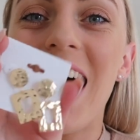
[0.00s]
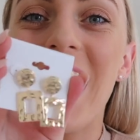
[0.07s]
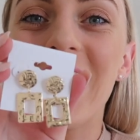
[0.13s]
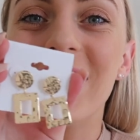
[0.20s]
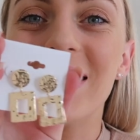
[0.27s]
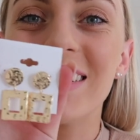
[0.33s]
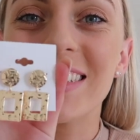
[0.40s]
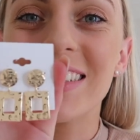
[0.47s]
I
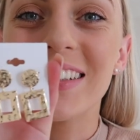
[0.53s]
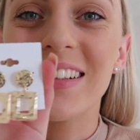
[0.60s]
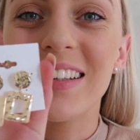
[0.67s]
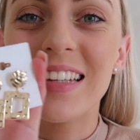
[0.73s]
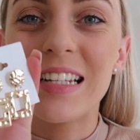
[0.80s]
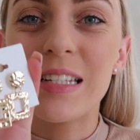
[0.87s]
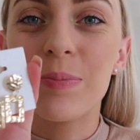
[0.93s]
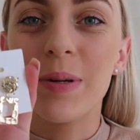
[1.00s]
also
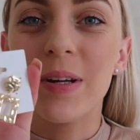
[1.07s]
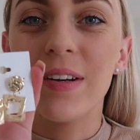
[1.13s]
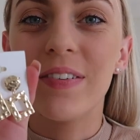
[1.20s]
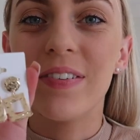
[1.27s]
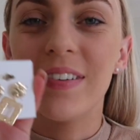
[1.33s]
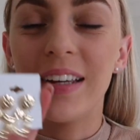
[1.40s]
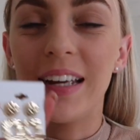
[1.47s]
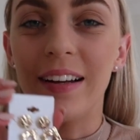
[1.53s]
got these
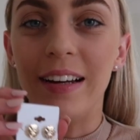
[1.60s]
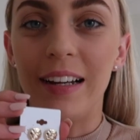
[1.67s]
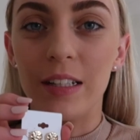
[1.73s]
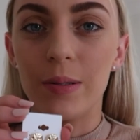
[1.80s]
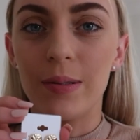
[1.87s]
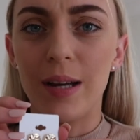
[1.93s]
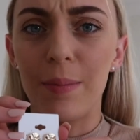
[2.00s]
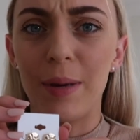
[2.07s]
beautiful
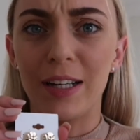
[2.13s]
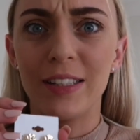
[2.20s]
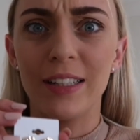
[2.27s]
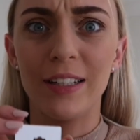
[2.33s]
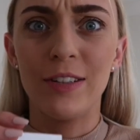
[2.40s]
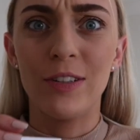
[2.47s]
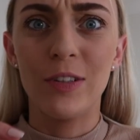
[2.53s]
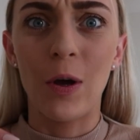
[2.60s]
earrings, which I'm
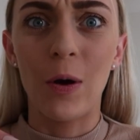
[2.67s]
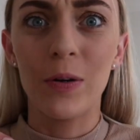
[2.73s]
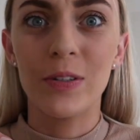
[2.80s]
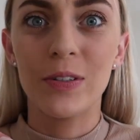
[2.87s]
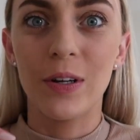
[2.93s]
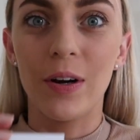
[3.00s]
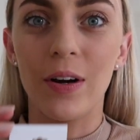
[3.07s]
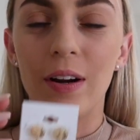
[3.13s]
actually so,
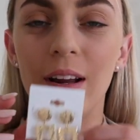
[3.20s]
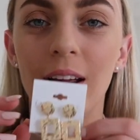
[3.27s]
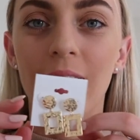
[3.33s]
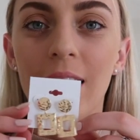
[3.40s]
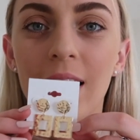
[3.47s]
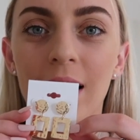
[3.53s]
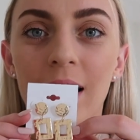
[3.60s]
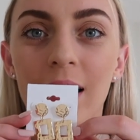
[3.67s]
so,
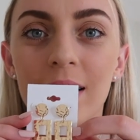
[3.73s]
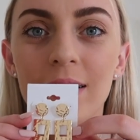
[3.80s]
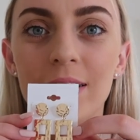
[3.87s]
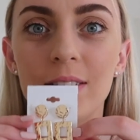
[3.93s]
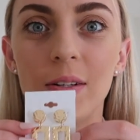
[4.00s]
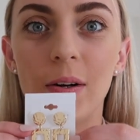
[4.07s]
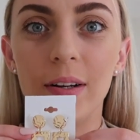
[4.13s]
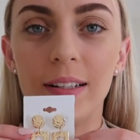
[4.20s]

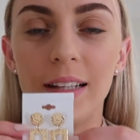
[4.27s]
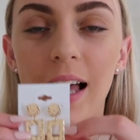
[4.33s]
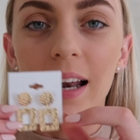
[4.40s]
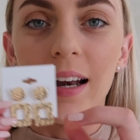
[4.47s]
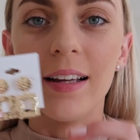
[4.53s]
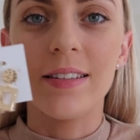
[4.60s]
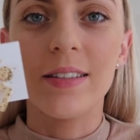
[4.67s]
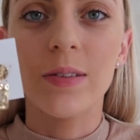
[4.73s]
so
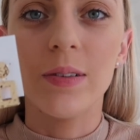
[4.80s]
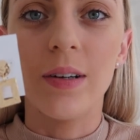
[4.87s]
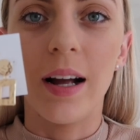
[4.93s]
glad I saw.